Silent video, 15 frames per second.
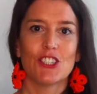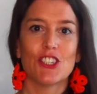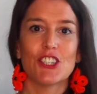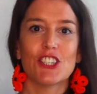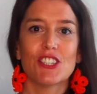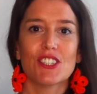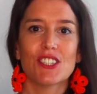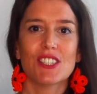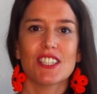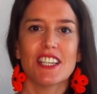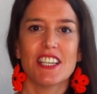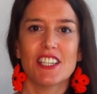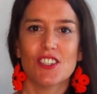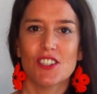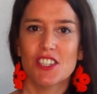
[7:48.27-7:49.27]
Cheese
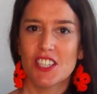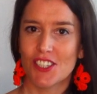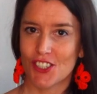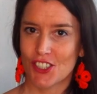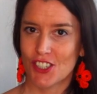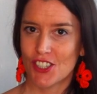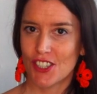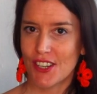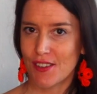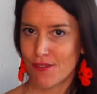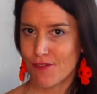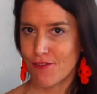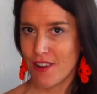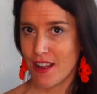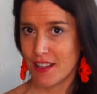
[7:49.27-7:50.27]
is a dish in
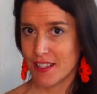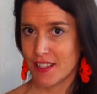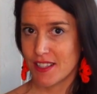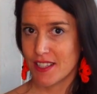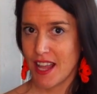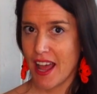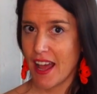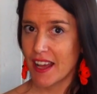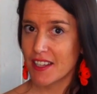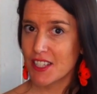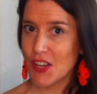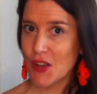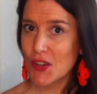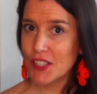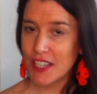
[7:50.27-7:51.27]
France
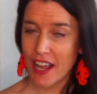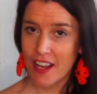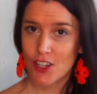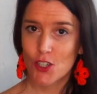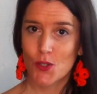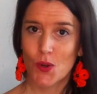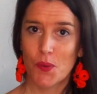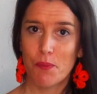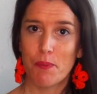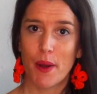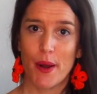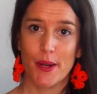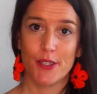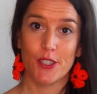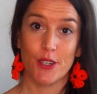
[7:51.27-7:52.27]
and an actual
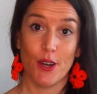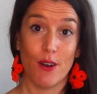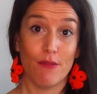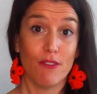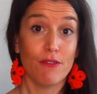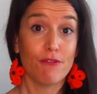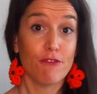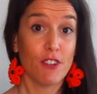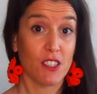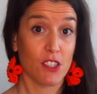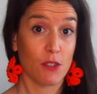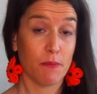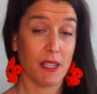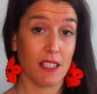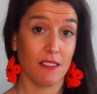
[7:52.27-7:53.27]
part of a
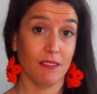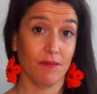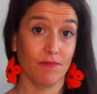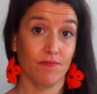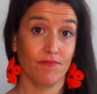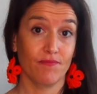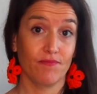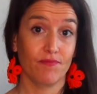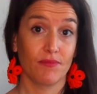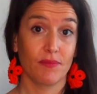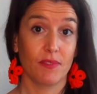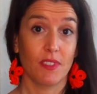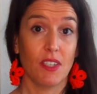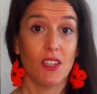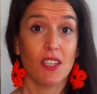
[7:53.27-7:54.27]
French meal.
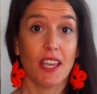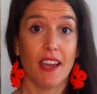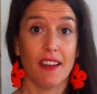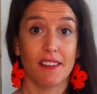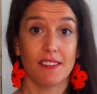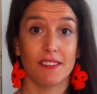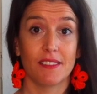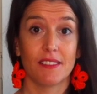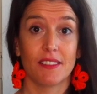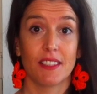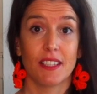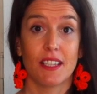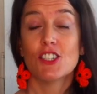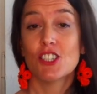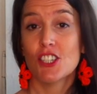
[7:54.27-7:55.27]
Again,
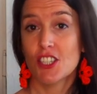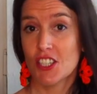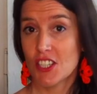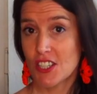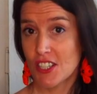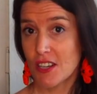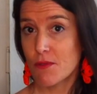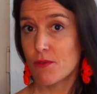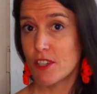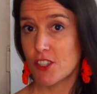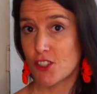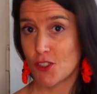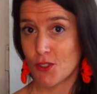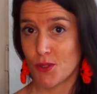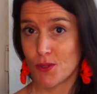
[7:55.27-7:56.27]
cheese is
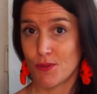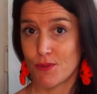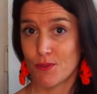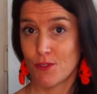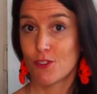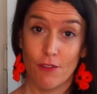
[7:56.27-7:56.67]
original.